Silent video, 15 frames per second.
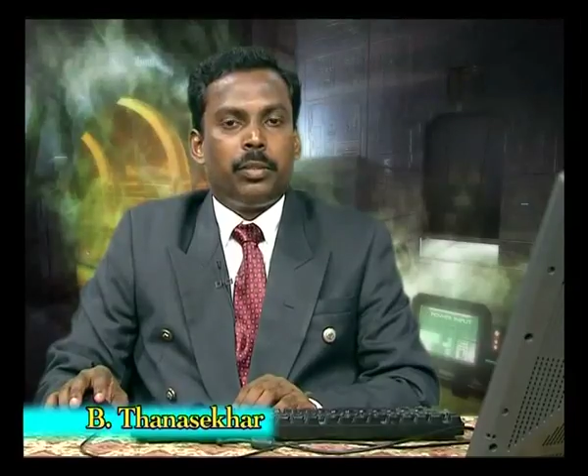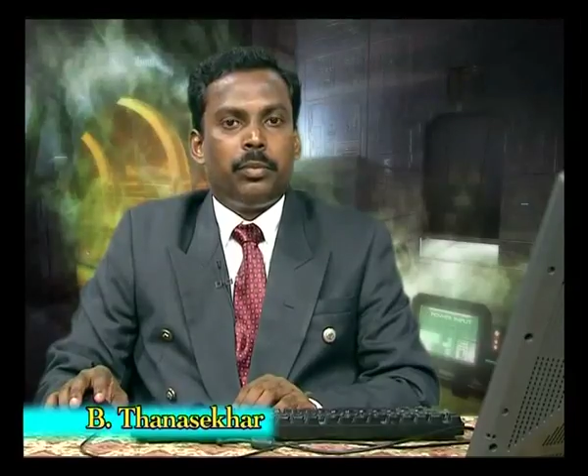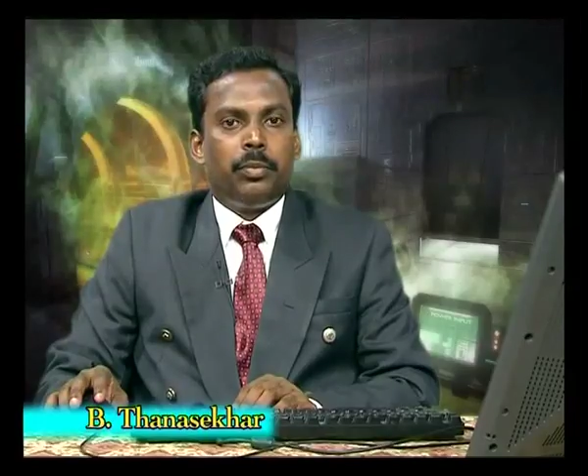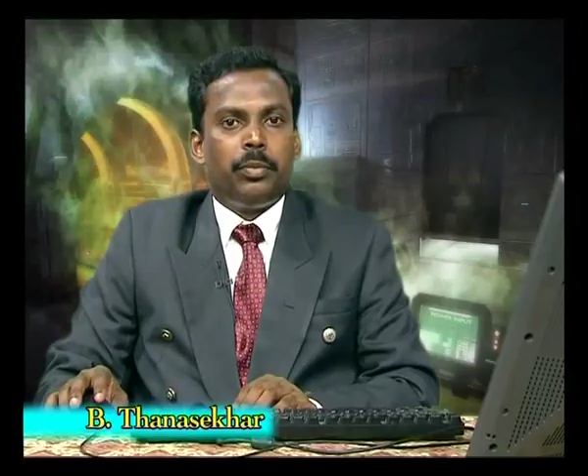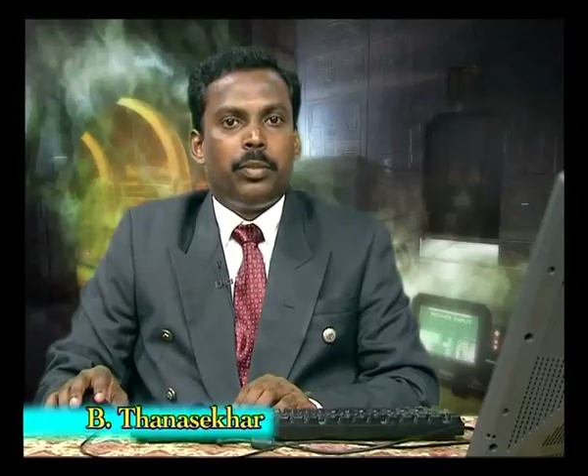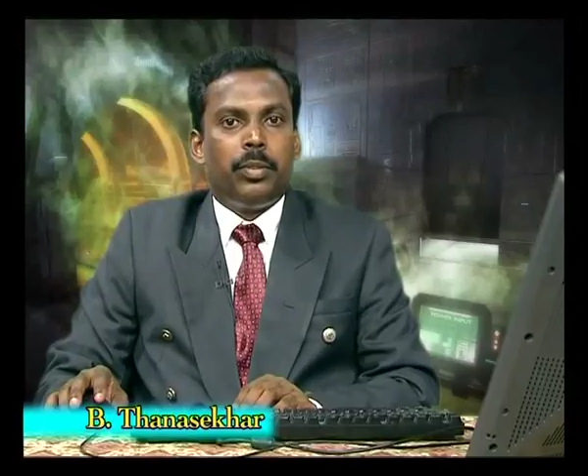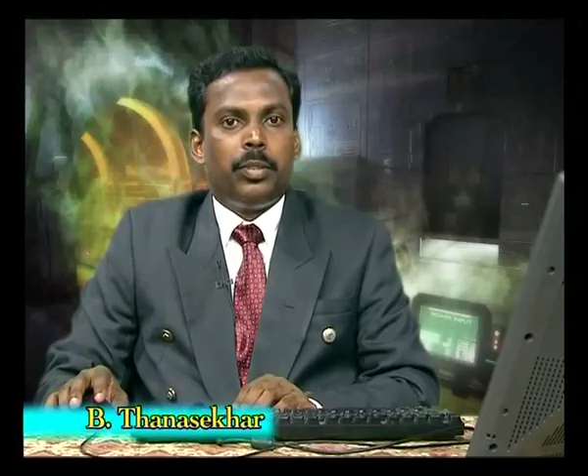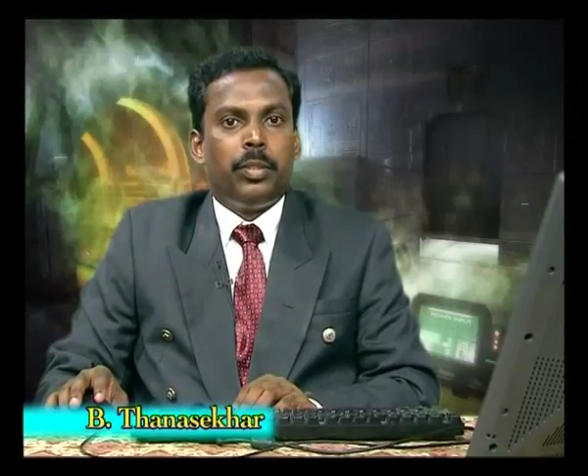
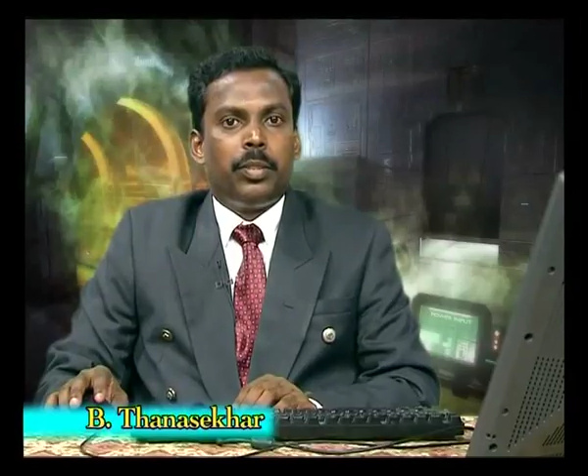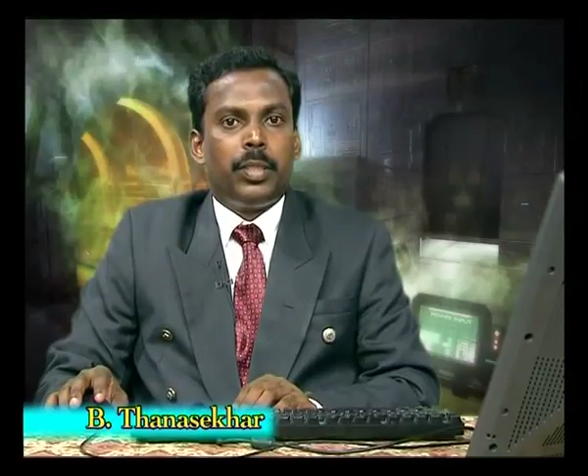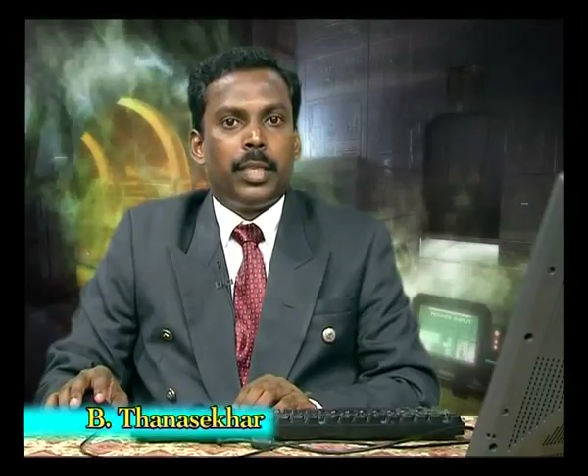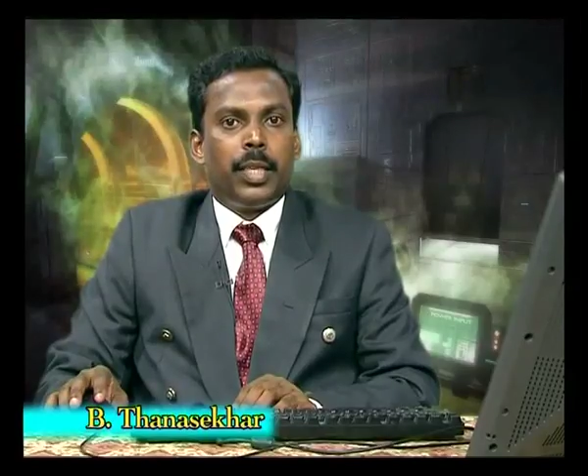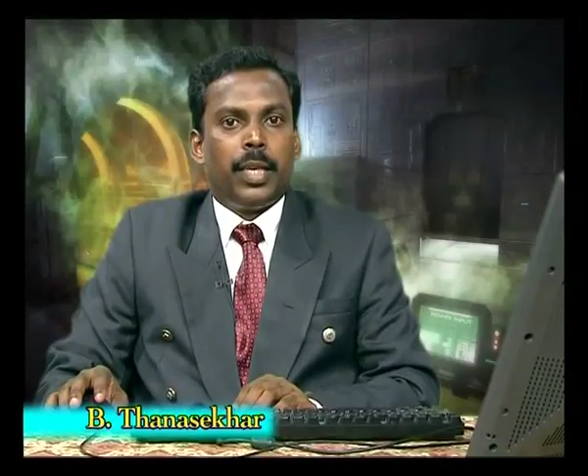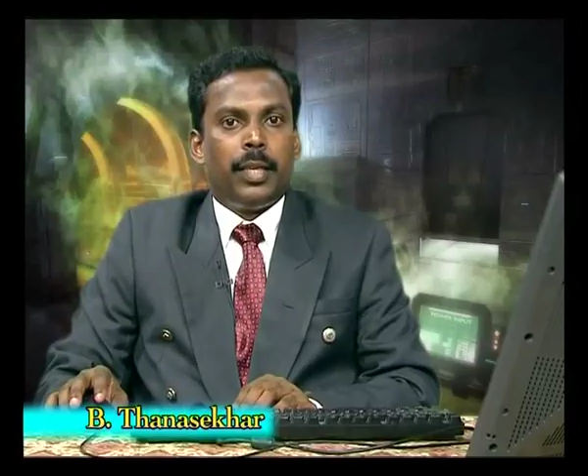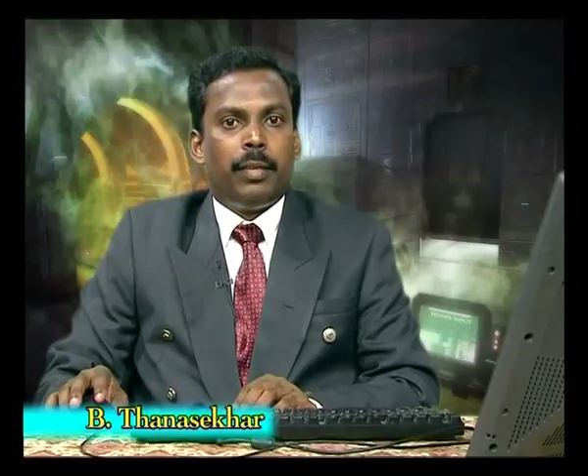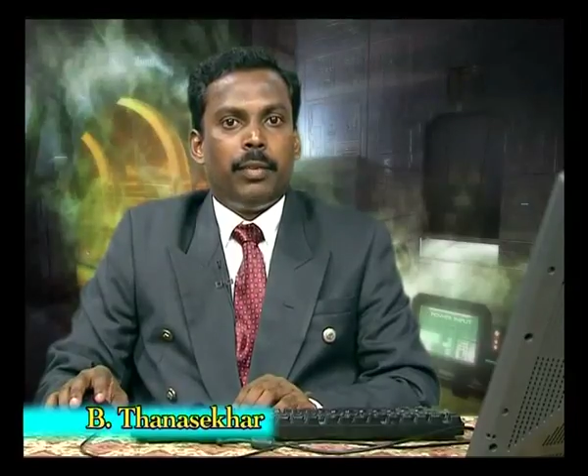of
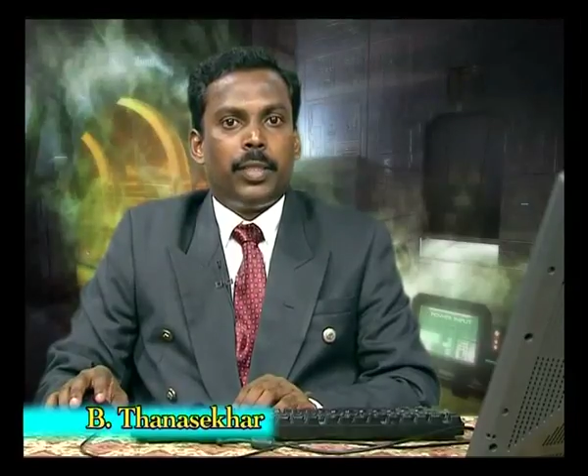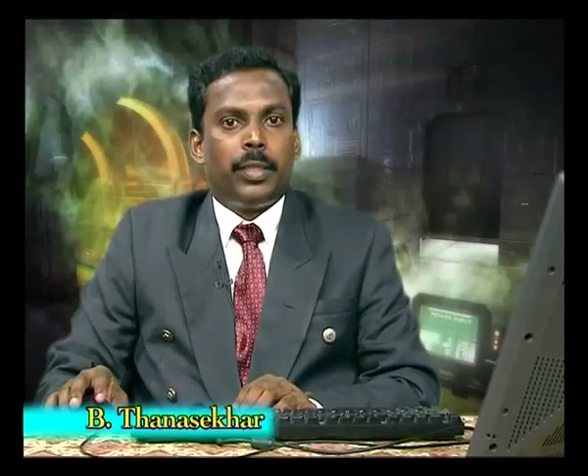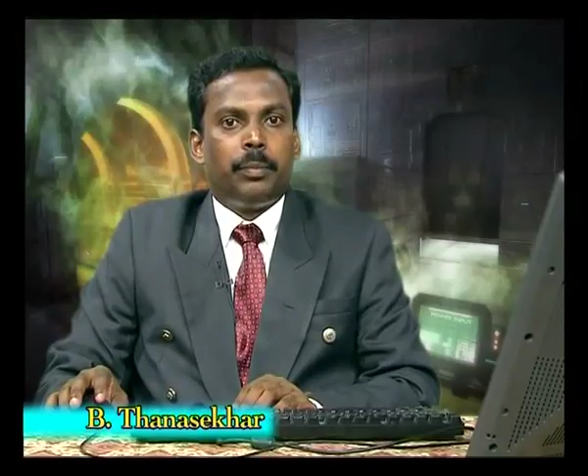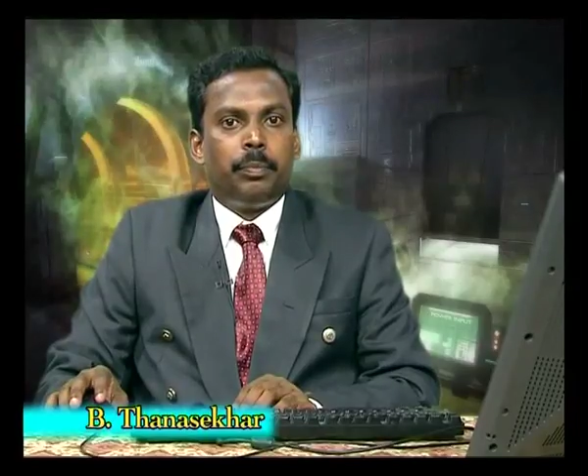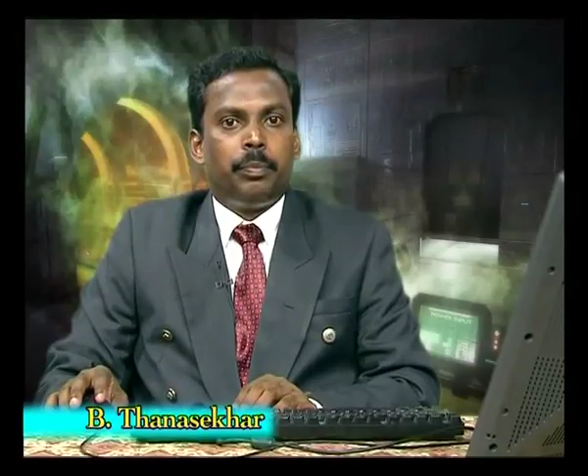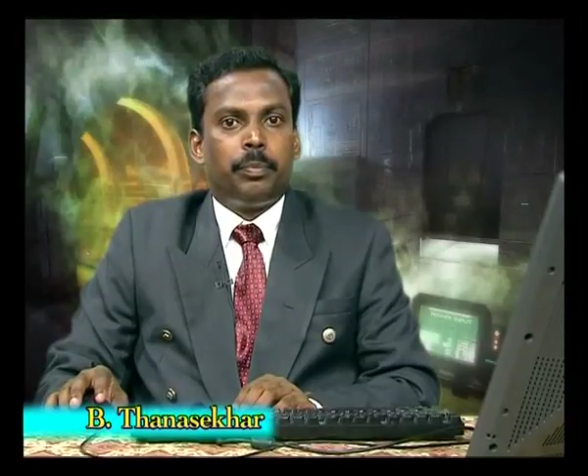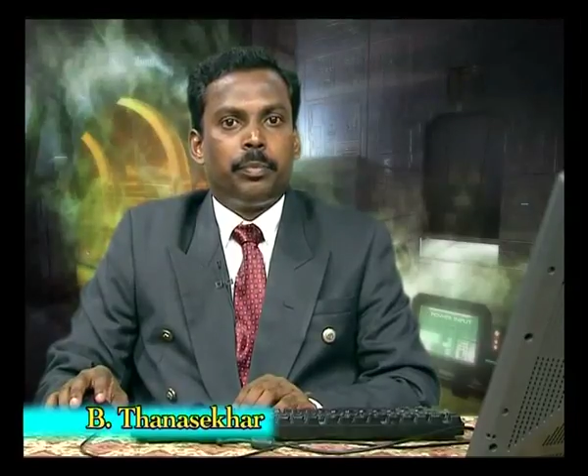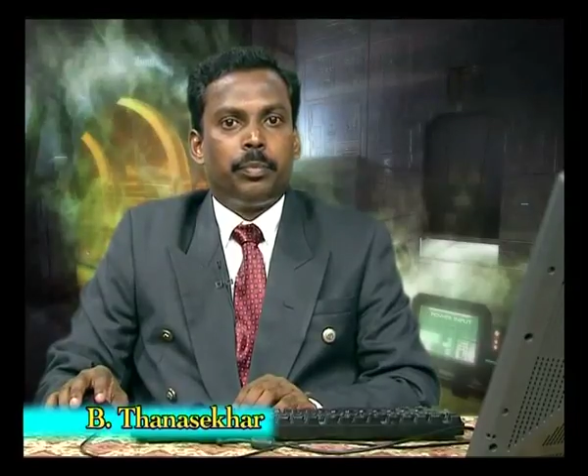that language.